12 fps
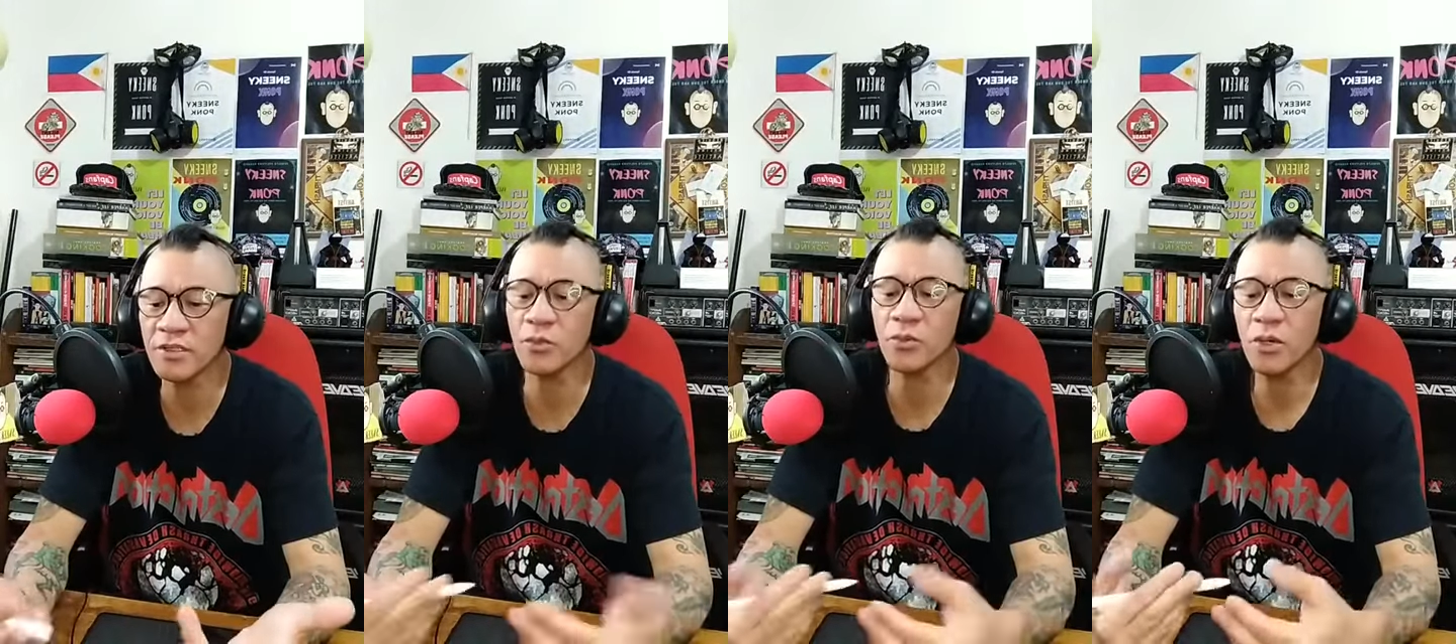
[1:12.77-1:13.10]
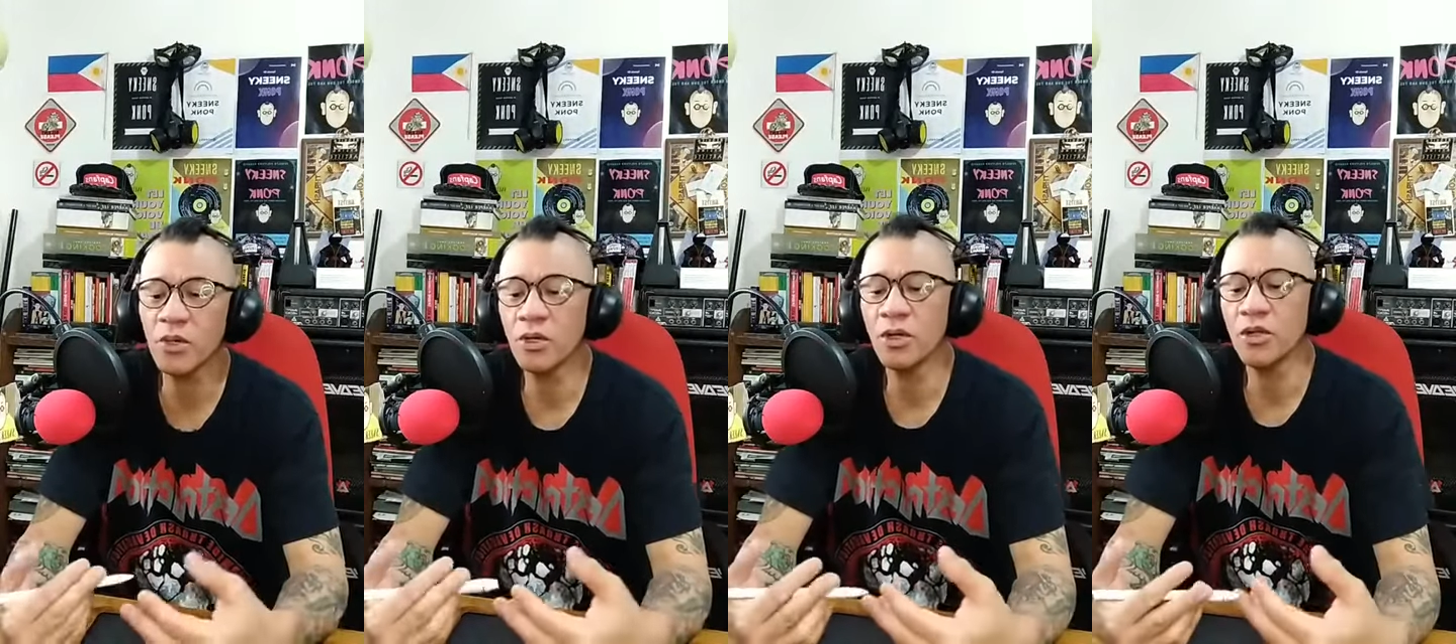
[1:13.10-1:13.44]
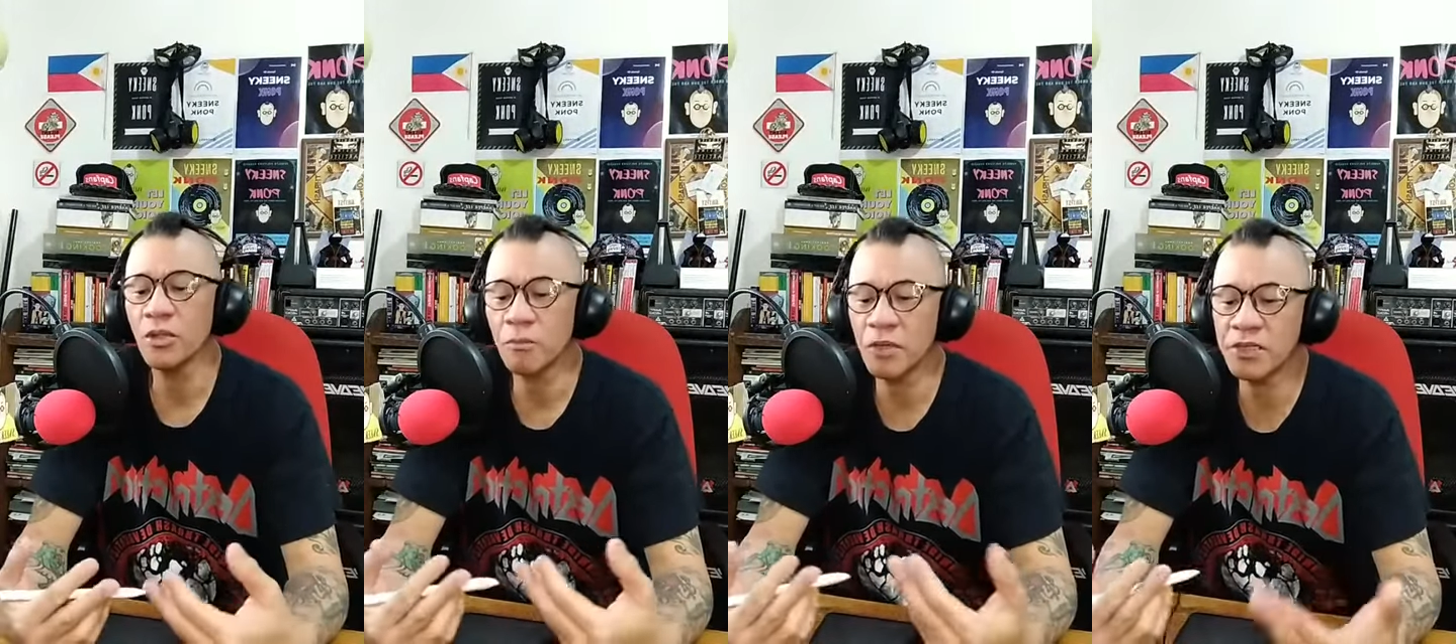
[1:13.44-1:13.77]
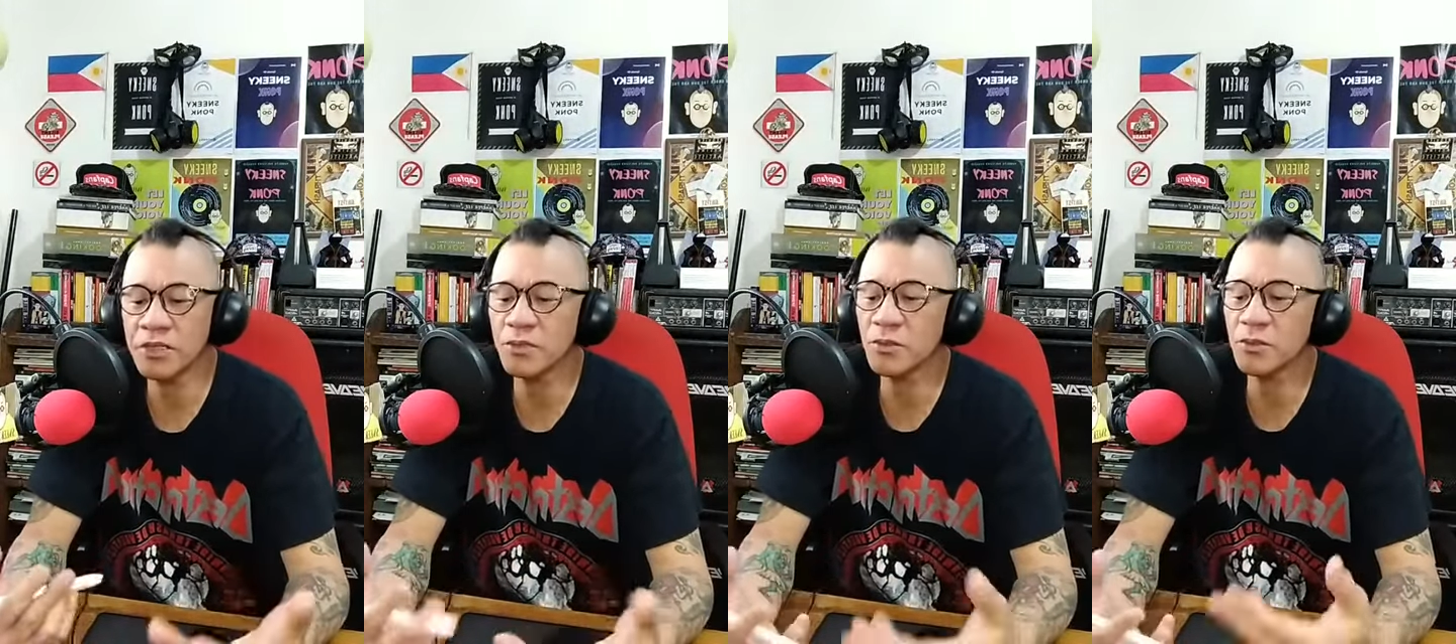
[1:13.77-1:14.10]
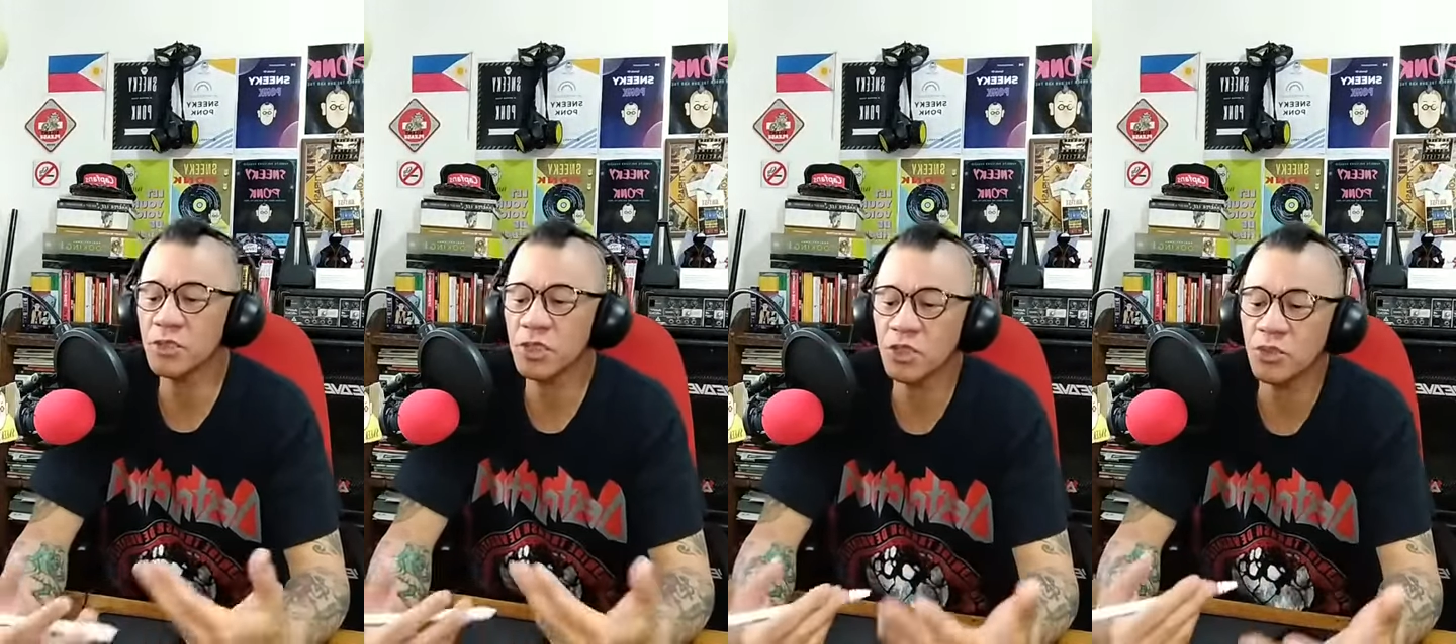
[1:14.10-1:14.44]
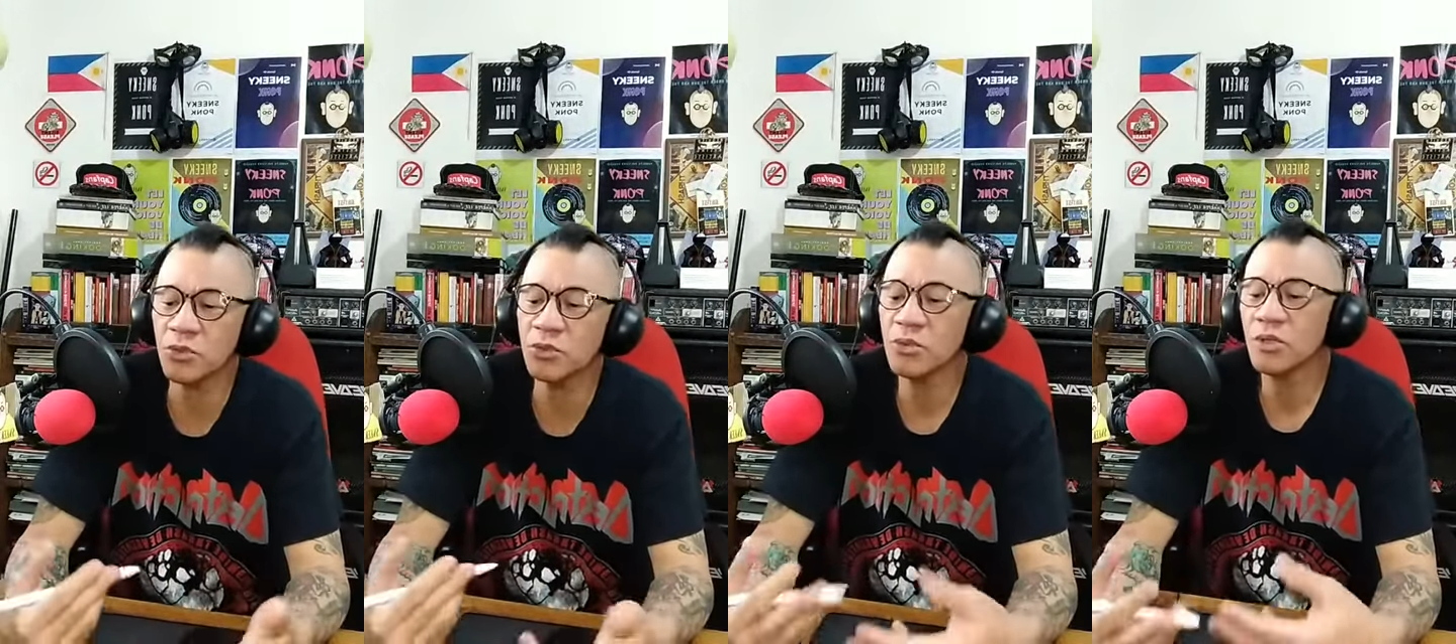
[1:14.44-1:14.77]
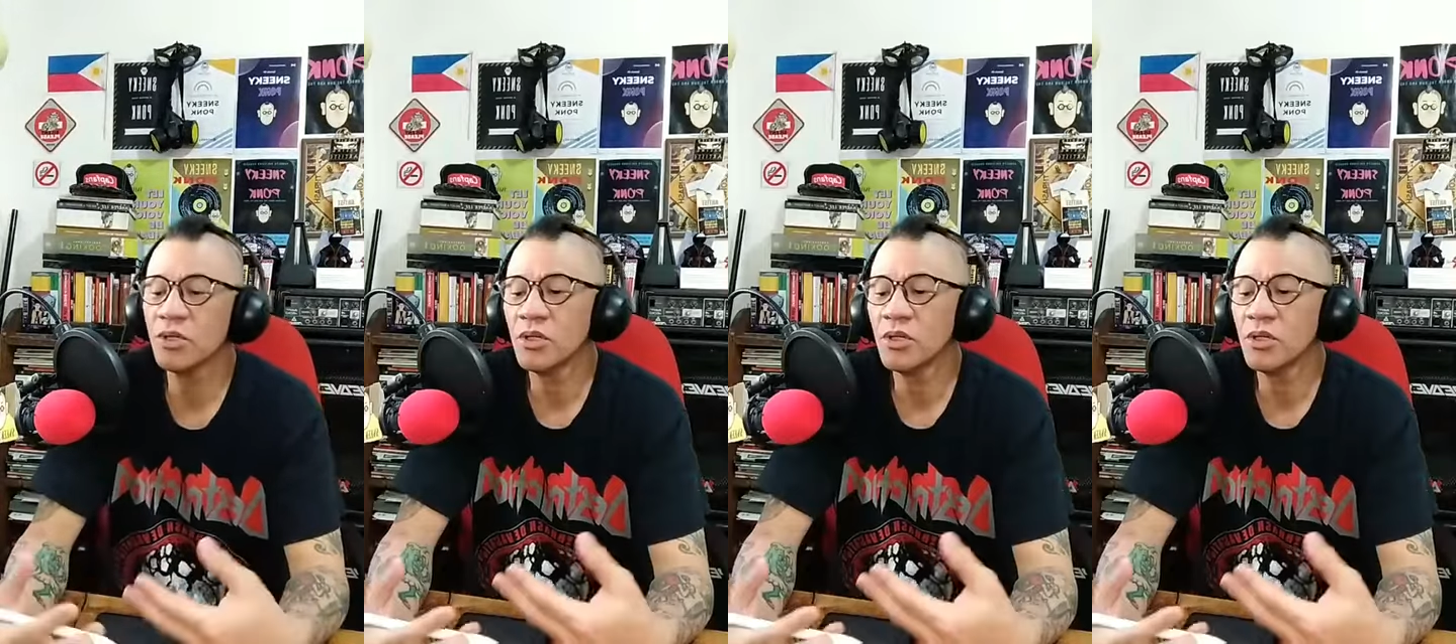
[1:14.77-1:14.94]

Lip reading: So the person continued